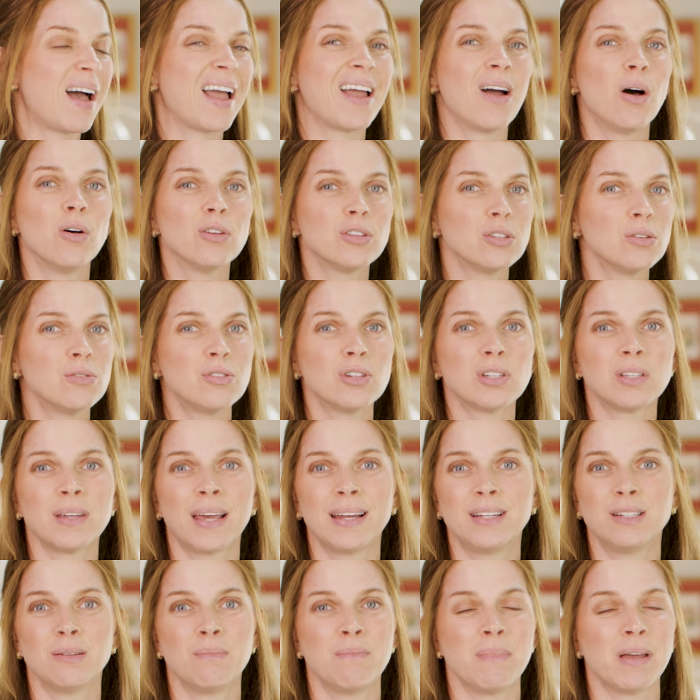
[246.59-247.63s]
I also just
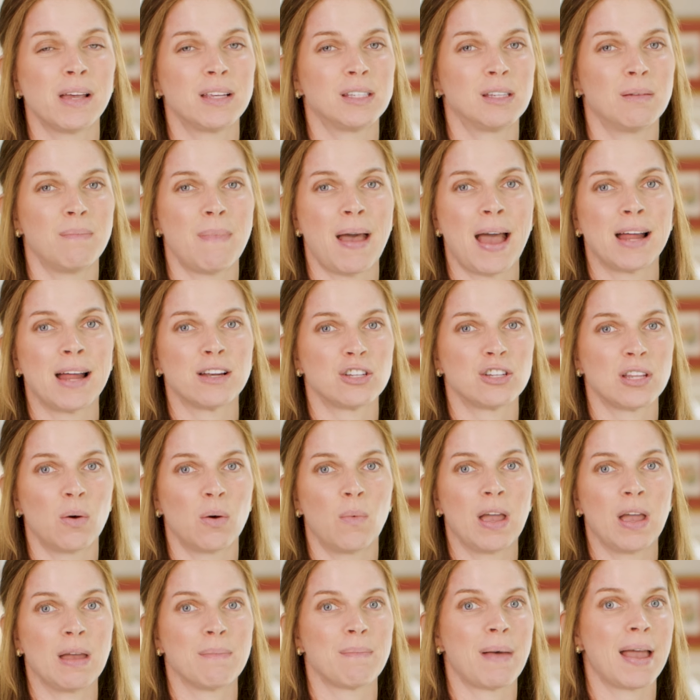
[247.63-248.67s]
like to mix and match that
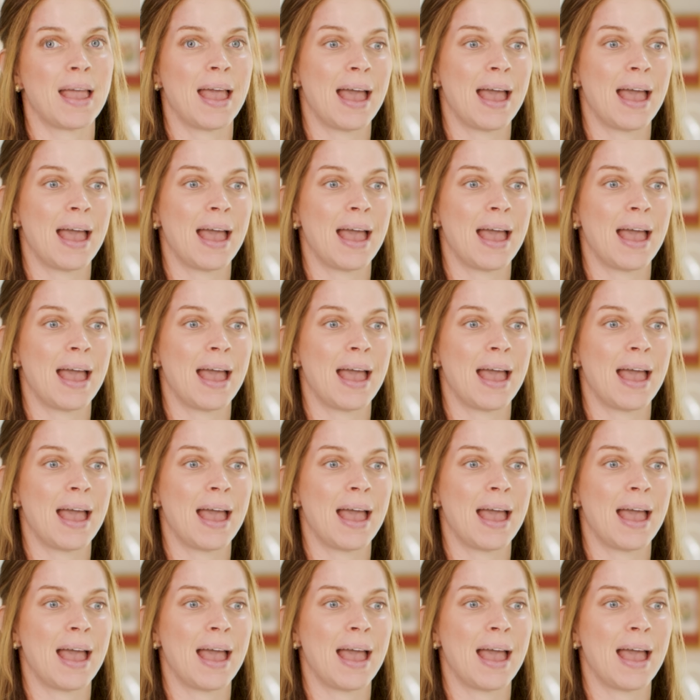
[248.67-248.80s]
way in my